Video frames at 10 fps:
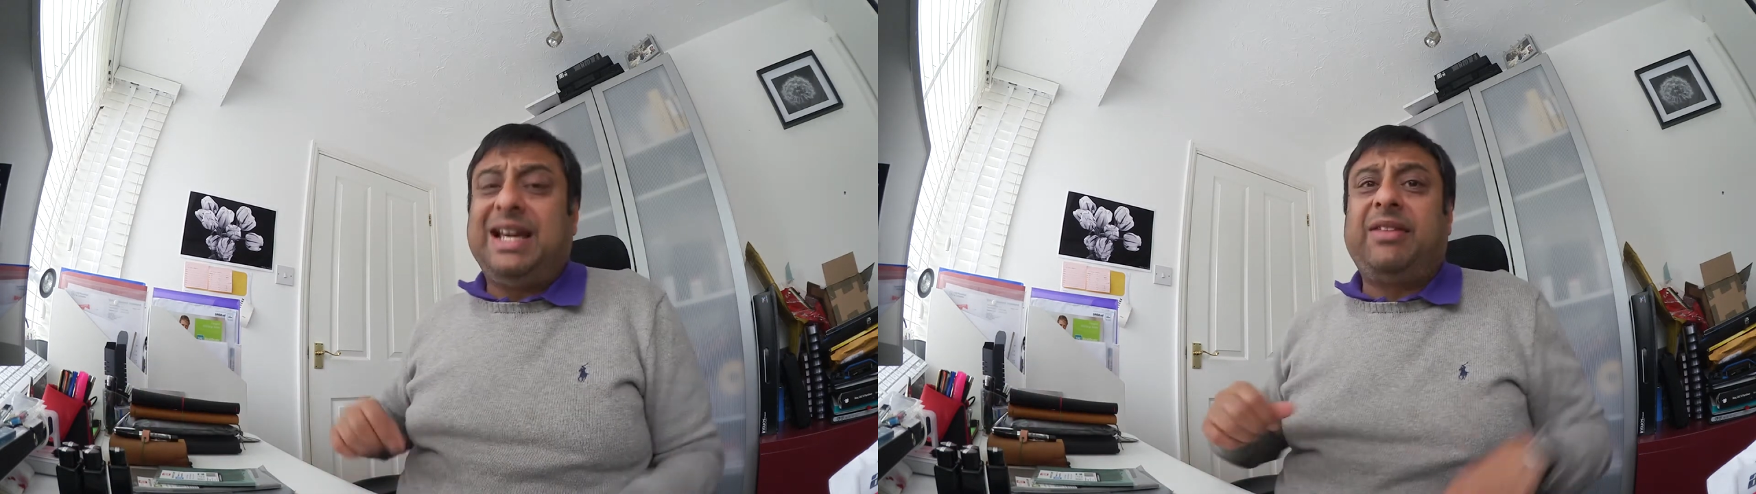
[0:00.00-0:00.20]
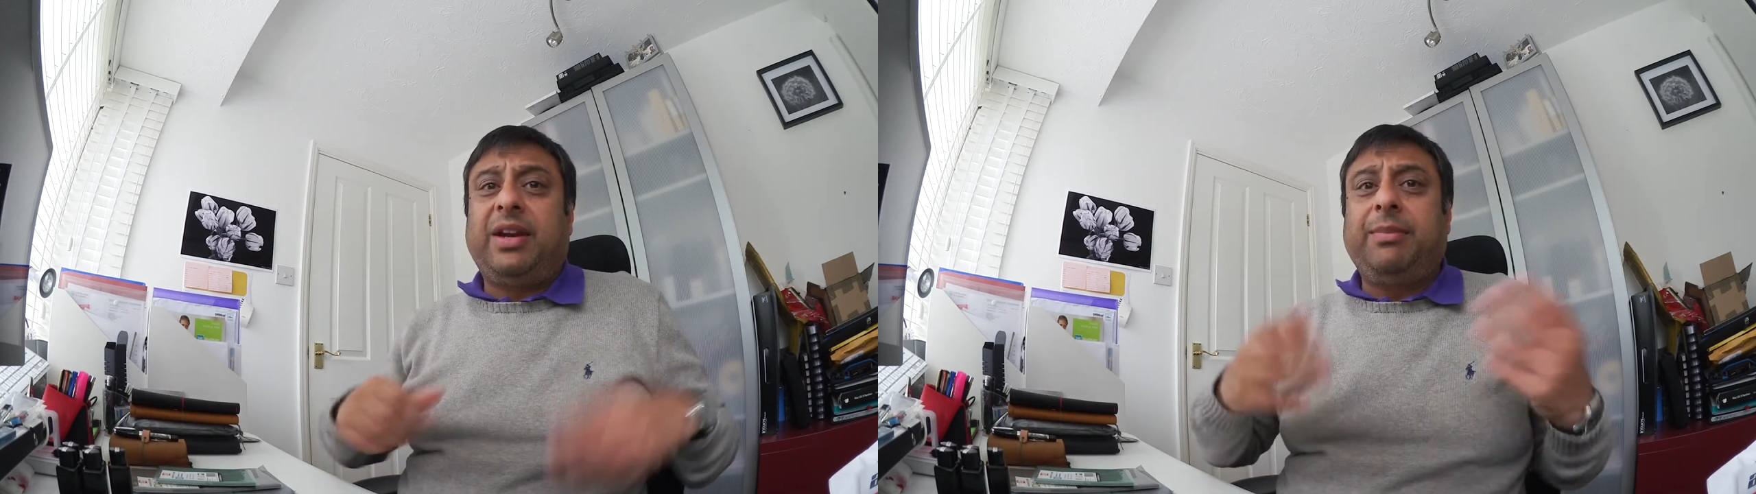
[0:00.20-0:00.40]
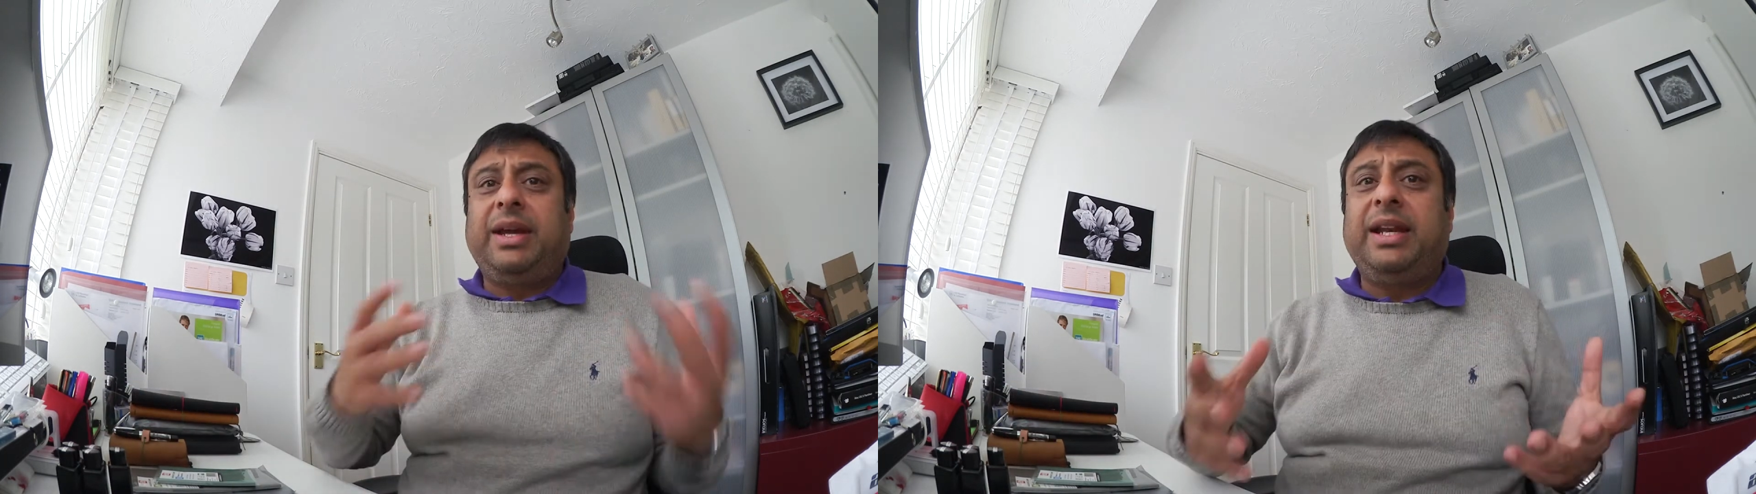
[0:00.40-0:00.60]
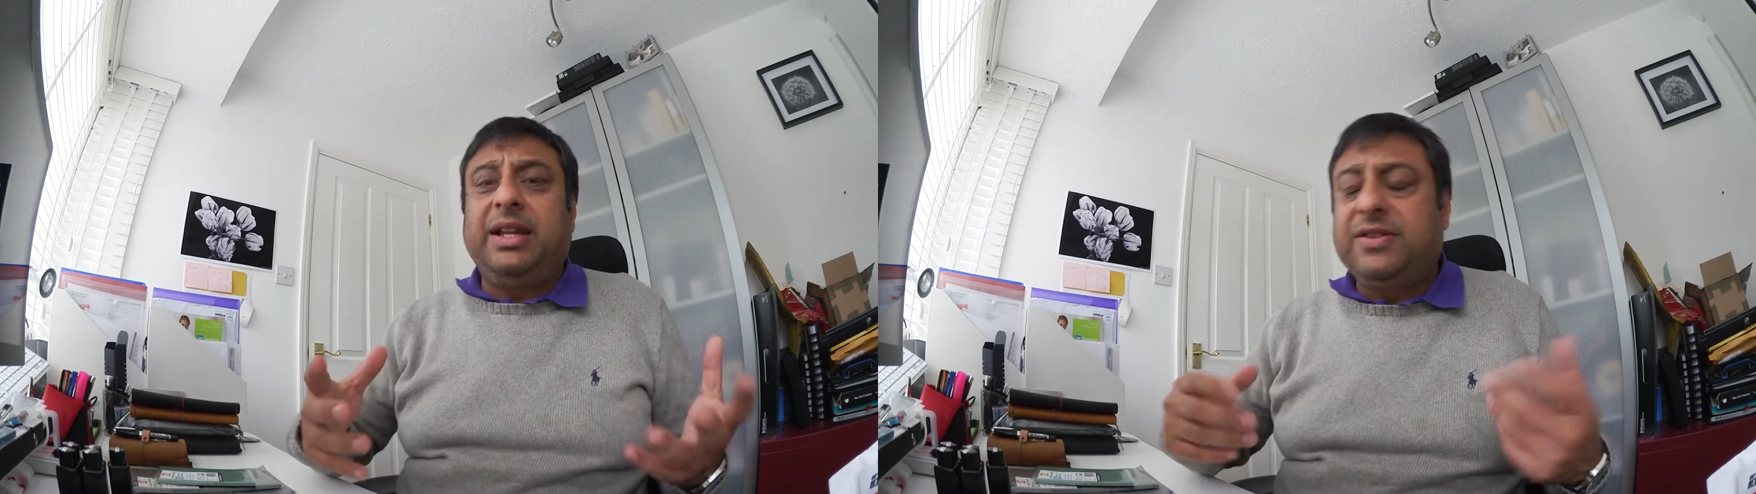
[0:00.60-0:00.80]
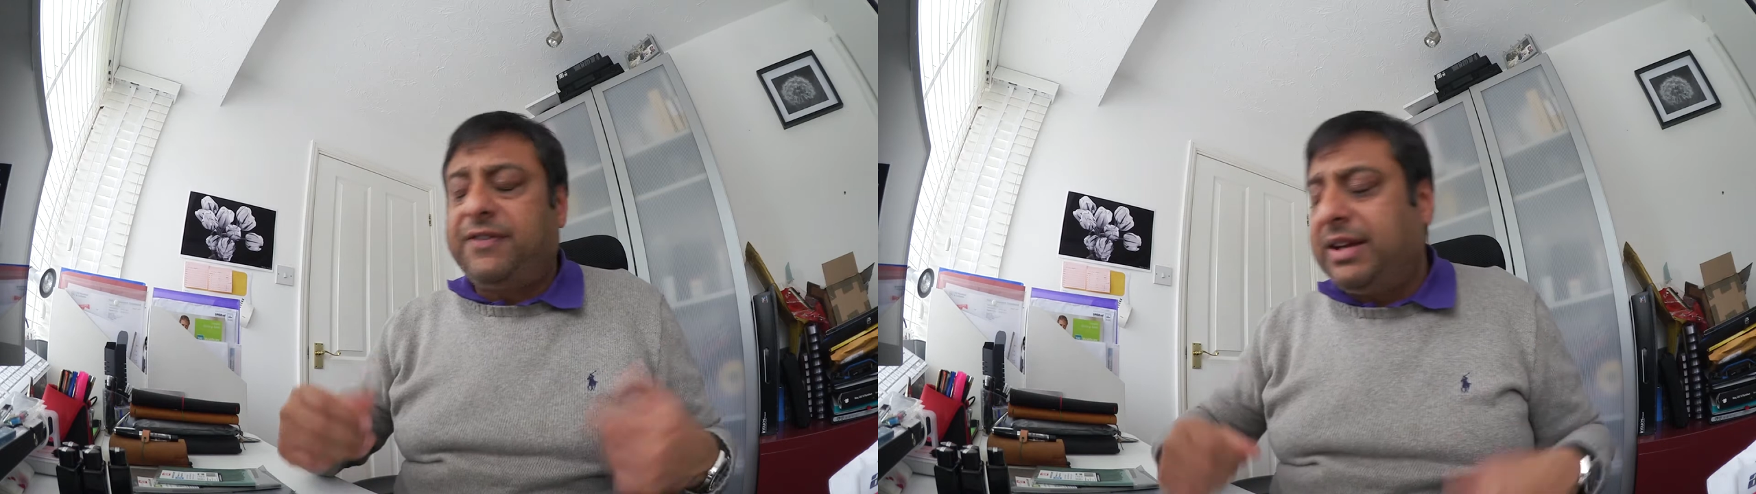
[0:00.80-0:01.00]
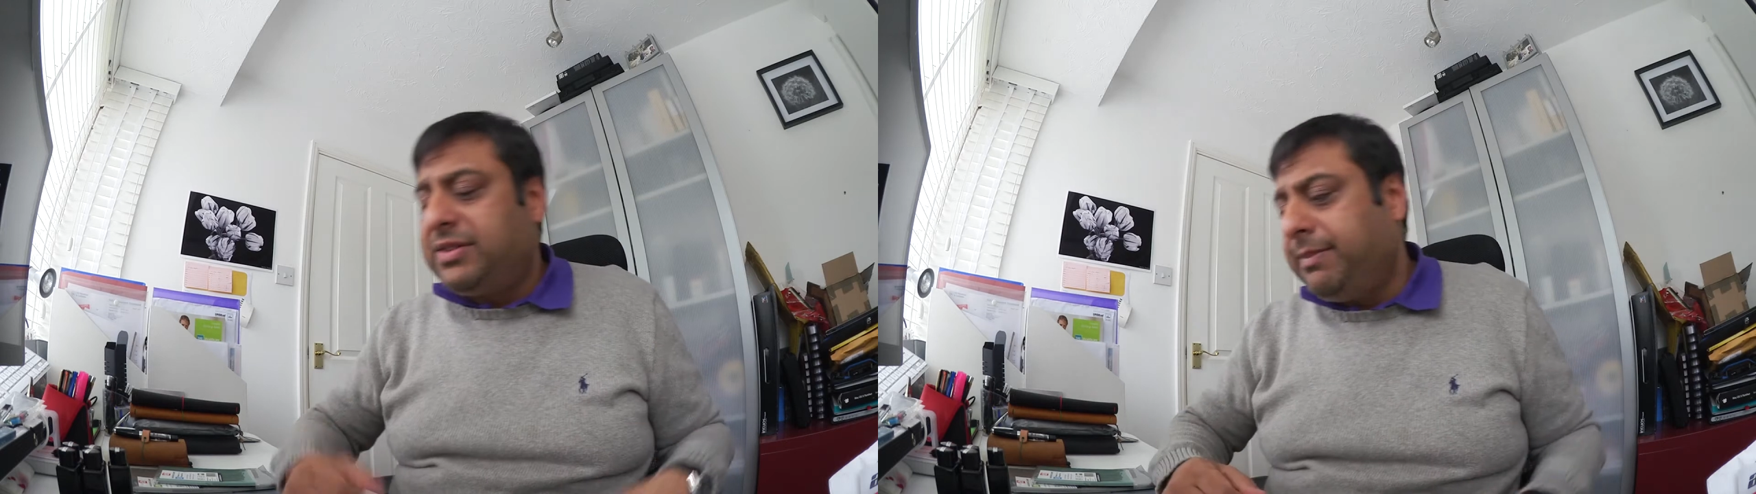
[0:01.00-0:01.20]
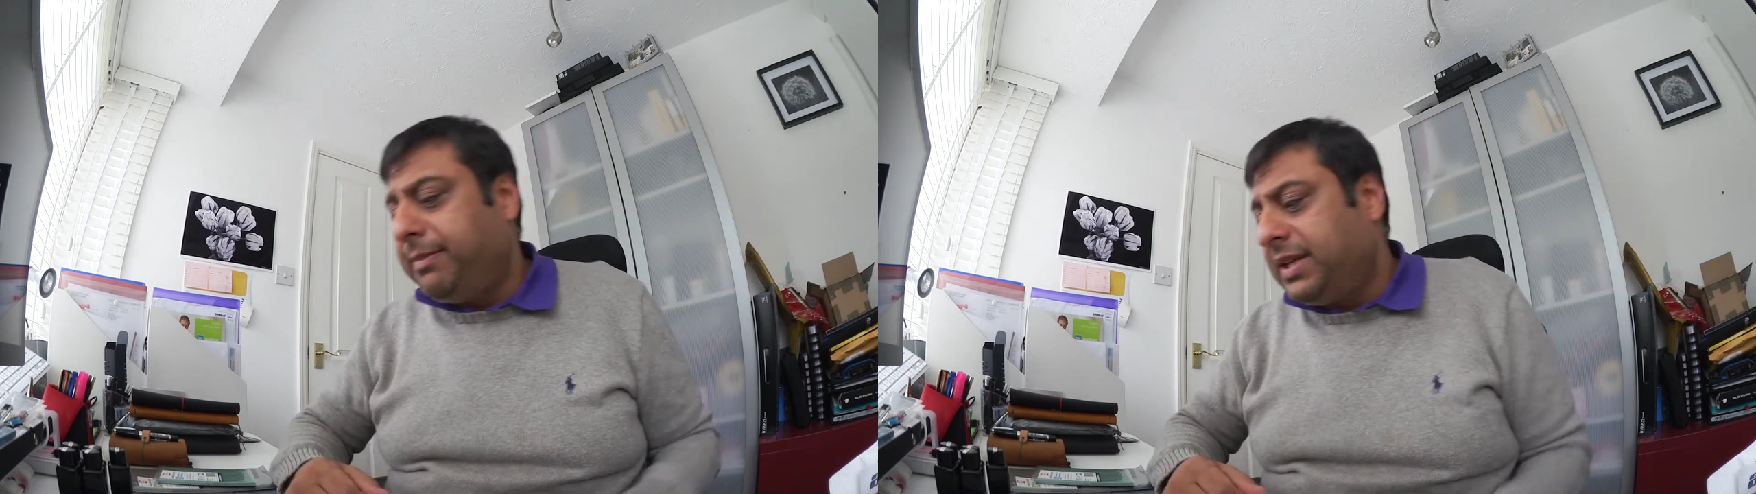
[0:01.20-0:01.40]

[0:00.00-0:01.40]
now that I'm getting into fountain